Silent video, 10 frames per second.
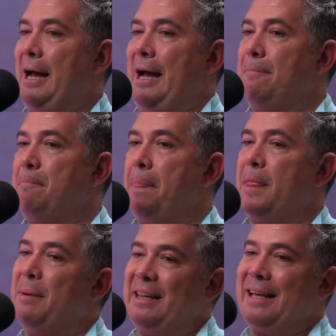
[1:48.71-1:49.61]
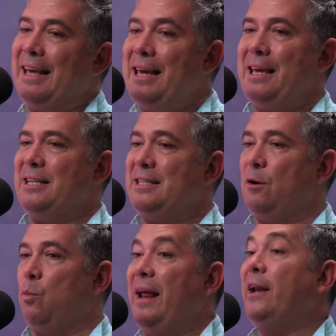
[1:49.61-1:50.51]
But the key is
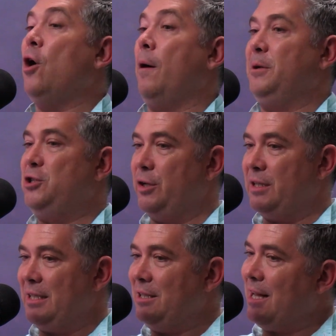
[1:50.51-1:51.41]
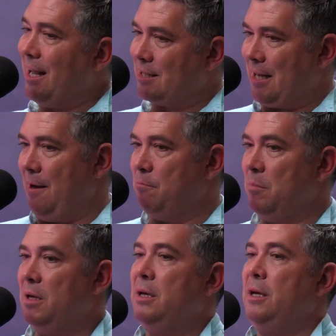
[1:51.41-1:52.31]
that when an opportunity does come,